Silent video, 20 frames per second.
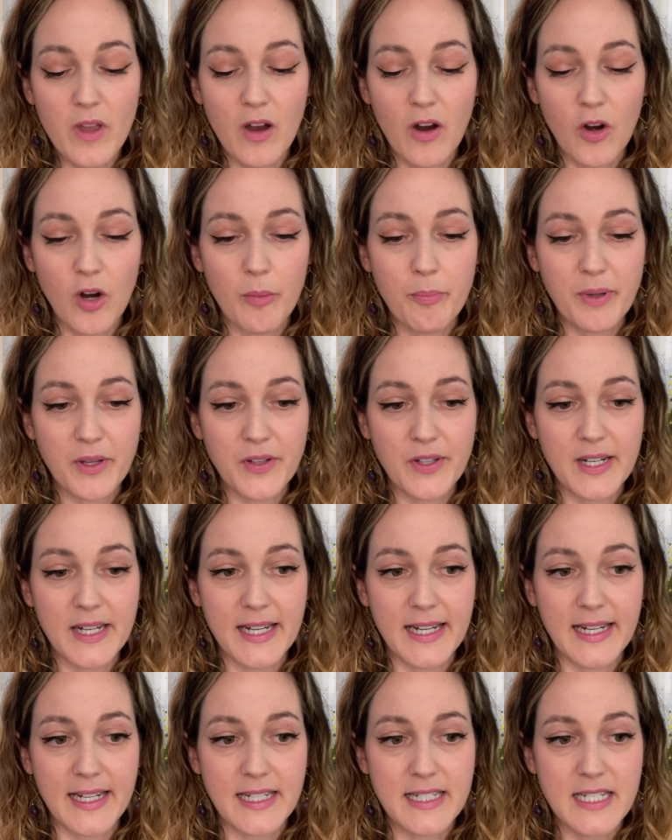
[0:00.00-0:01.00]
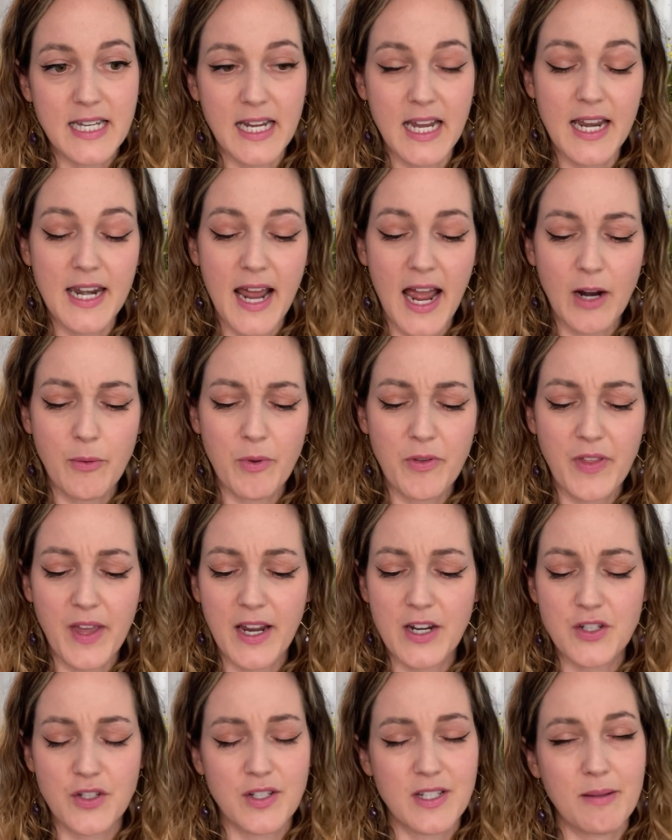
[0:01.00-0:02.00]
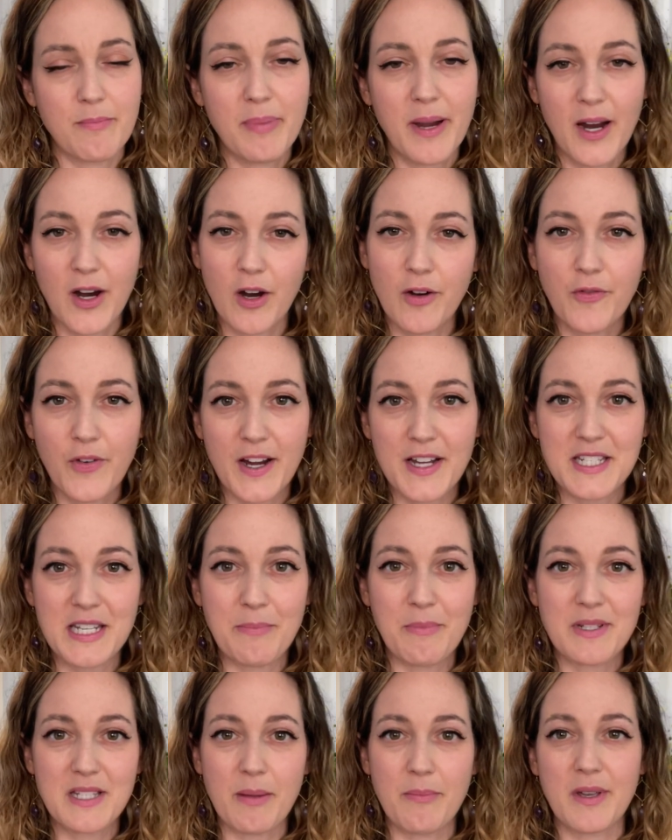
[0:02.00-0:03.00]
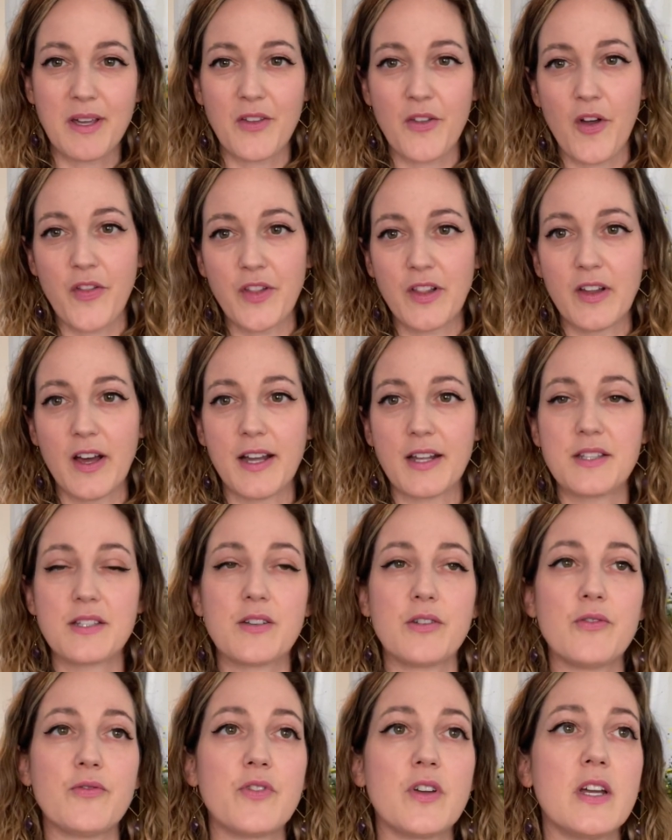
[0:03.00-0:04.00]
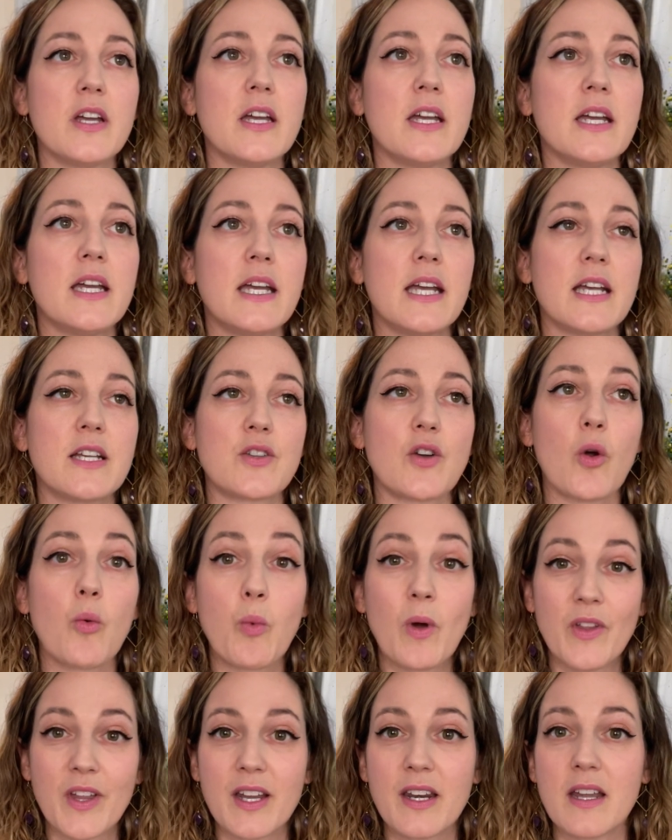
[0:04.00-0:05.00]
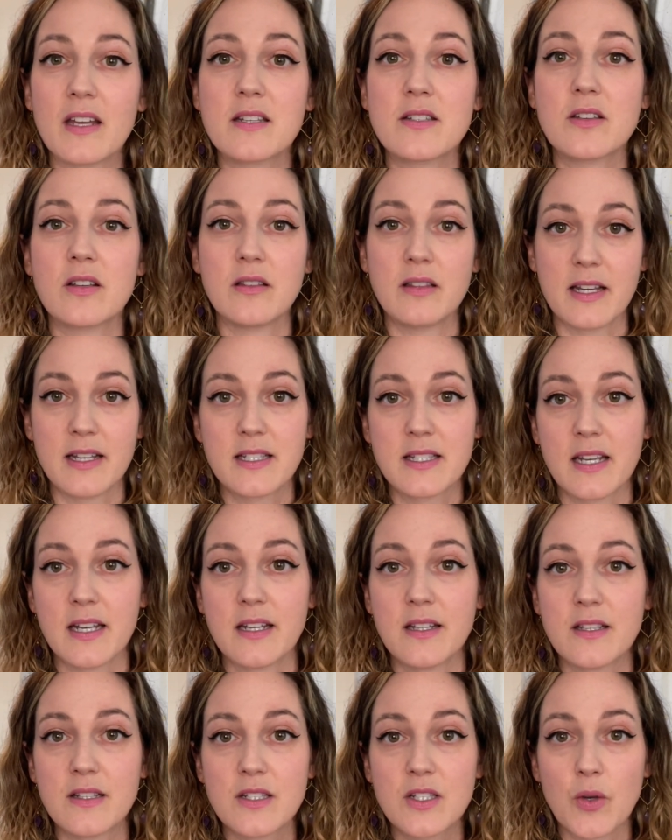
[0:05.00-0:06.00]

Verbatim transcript: our ability to connect with angels, I'm paraphrasing, but something along the lines of, is our willingness to listen.